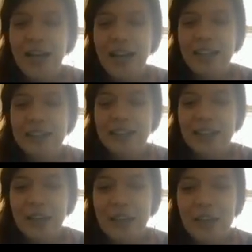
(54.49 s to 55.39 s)
These
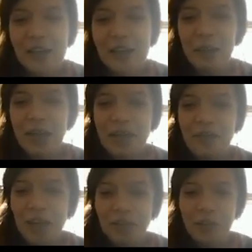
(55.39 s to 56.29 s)
are the big
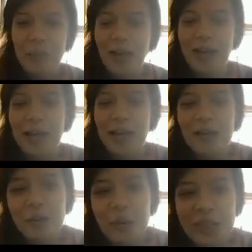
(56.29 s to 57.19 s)
events in my life,
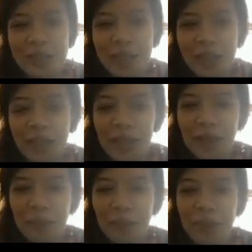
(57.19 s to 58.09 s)
basically
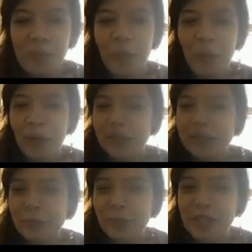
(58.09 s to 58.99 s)
being born,
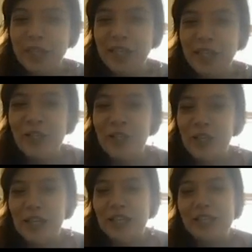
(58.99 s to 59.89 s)
being an
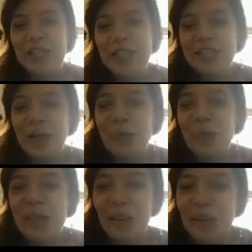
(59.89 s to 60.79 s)
engineer, and then
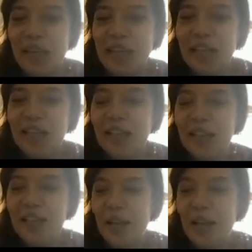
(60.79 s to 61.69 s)
becoming an
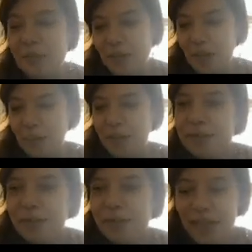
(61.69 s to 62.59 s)
app developer,
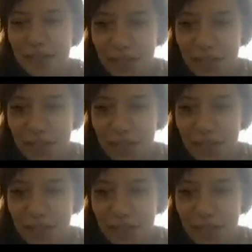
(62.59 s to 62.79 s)
and then